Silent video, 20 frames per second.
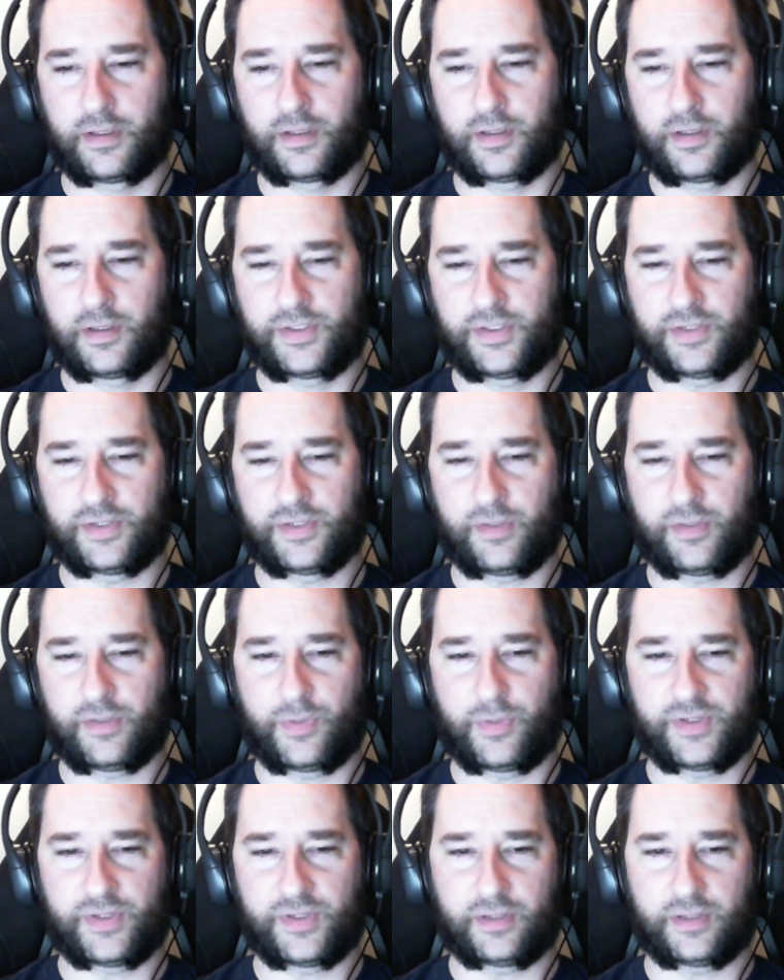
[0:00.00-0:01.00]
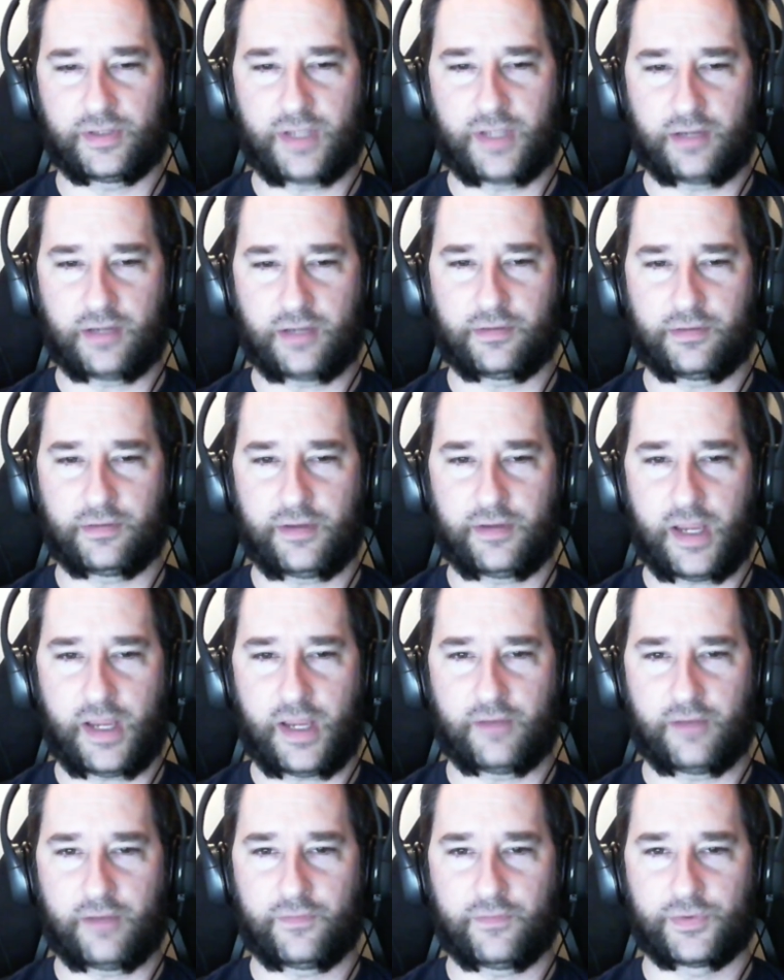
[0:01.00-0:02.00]
I'll say it's not, but it's not technically the
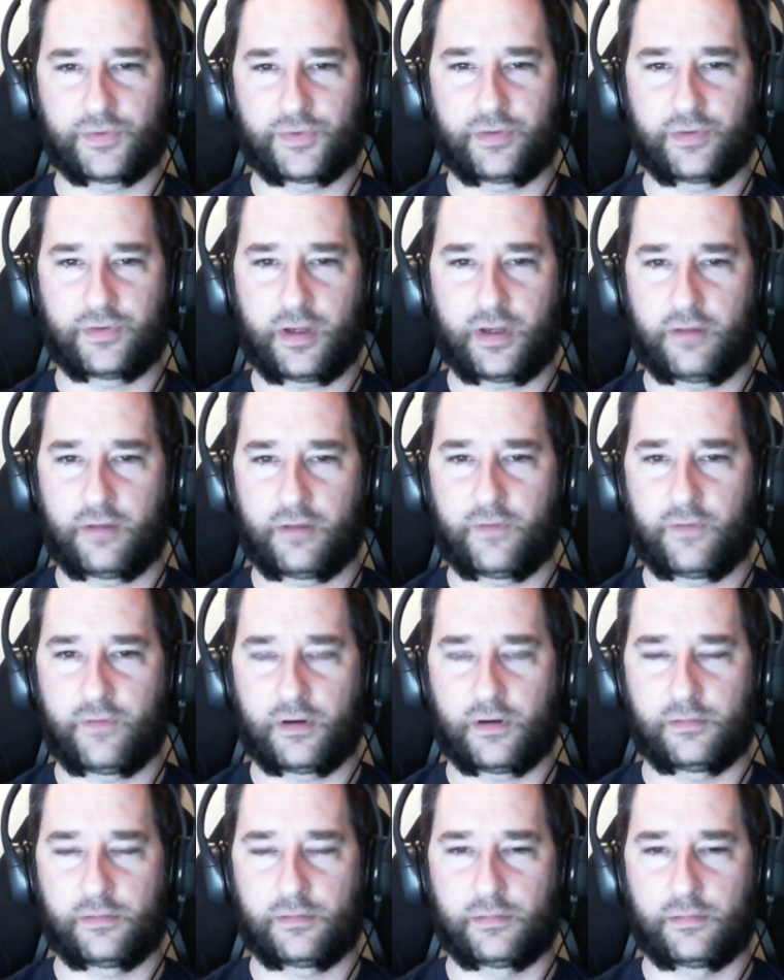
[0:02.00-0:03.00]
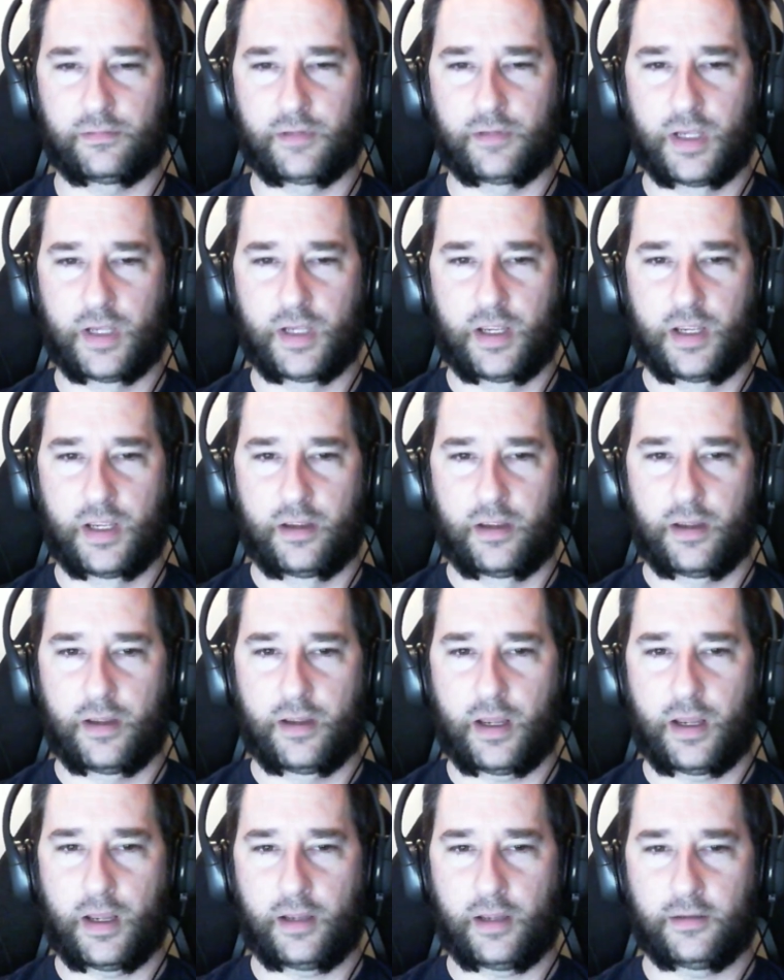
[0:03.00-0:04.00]
anniversary of our
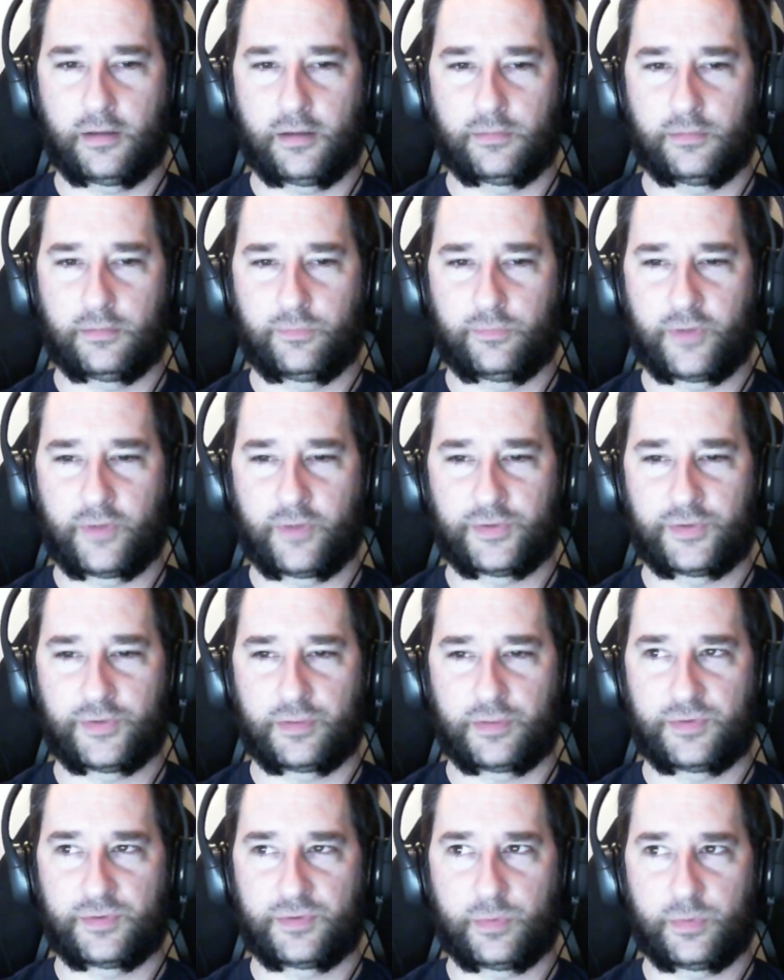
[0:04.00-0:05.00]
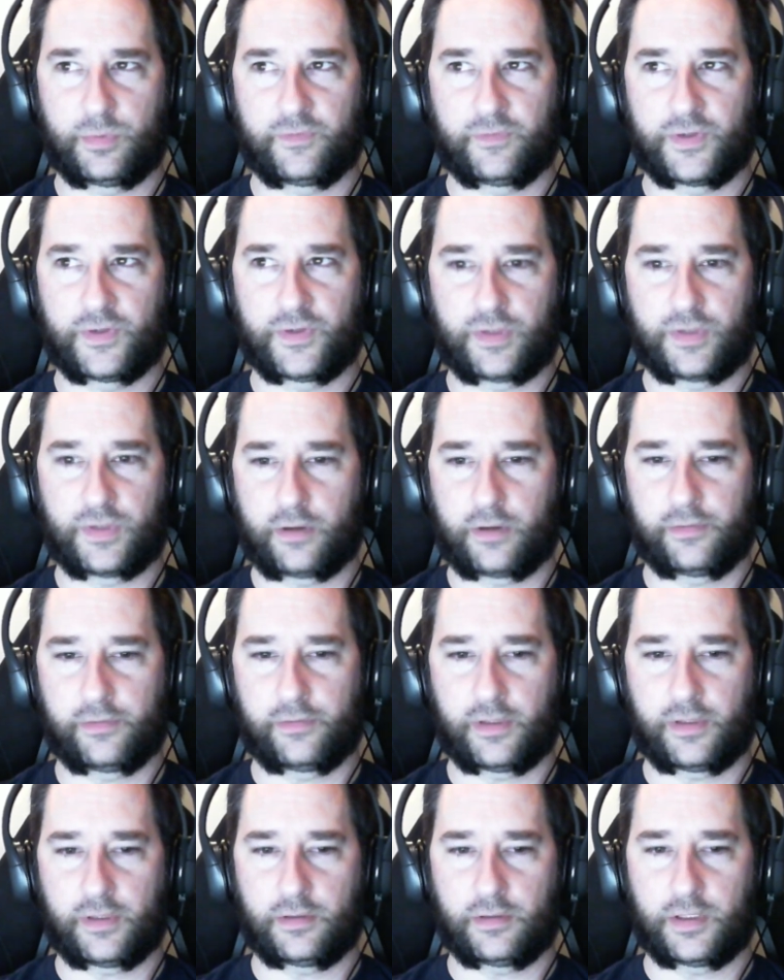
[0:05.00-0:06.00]
friendship because we've been friends longer
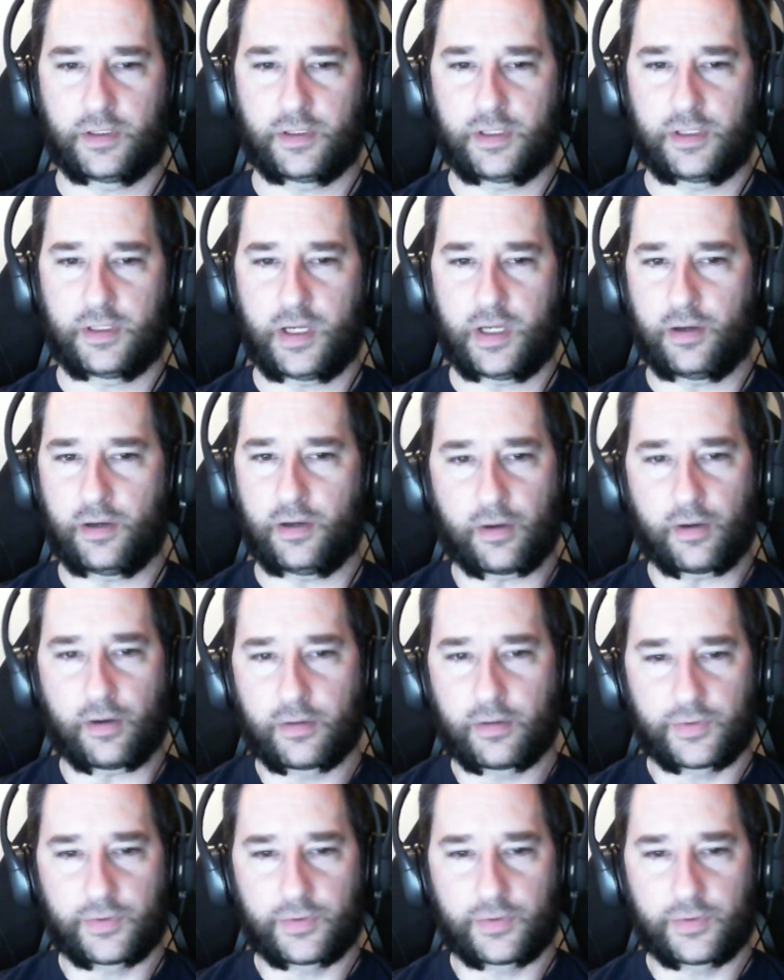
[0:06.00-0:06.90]
than the year.